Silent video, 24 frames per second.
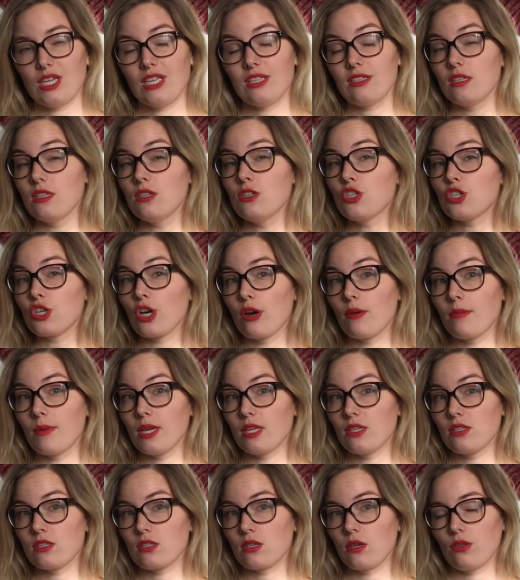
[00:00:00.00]
It's in
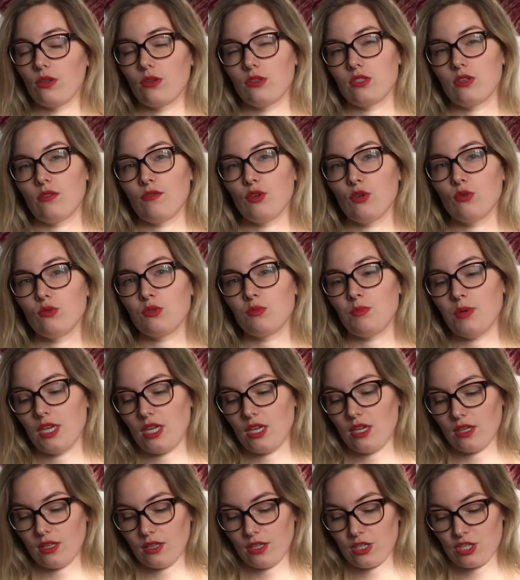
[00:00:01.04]
German, so those of you who speak
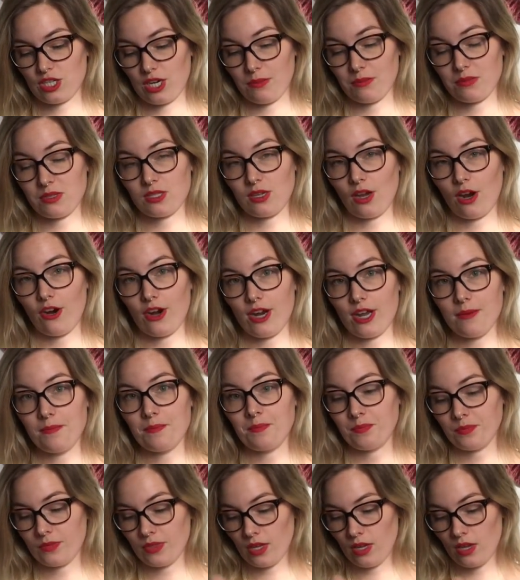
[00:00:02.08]
English, I'm sorry.